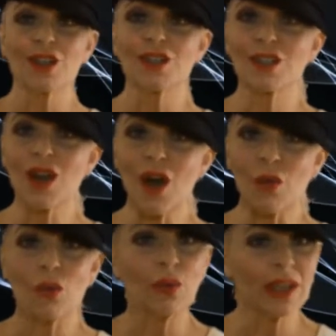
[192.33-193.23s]

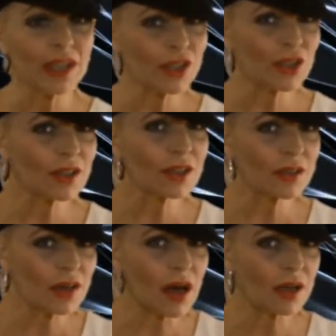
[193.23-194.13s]
So, we should
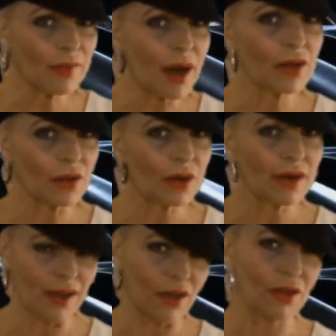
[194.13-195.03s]
talk about your
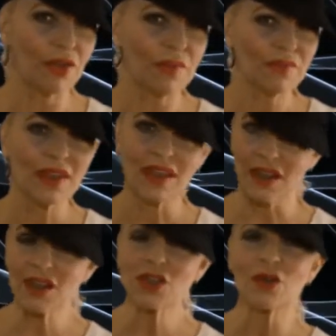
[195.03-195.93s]
health.
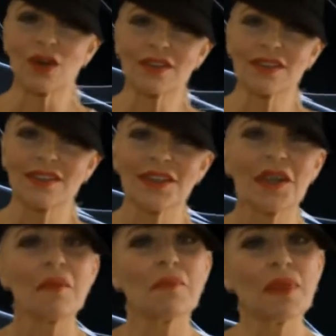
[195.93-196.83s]
In short,
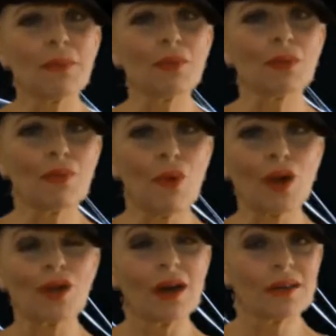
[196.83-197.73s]
people
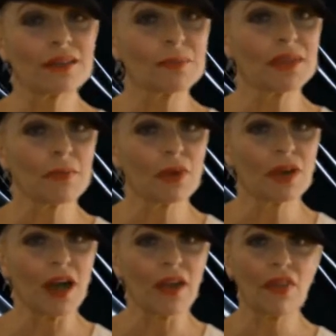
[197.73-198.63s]
born on September
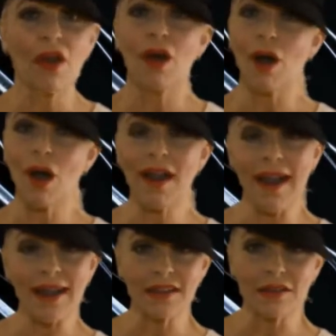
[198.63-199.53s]
9th are
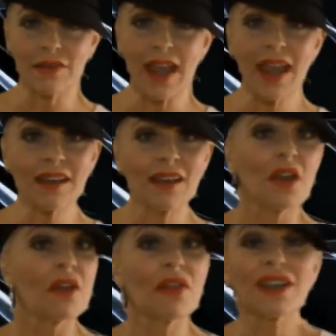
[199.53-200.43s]
active, and
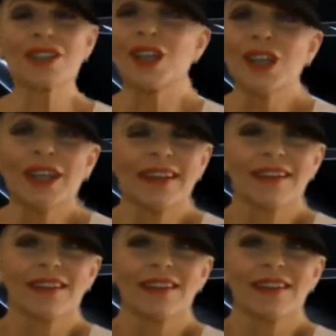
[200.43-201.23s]
that's good.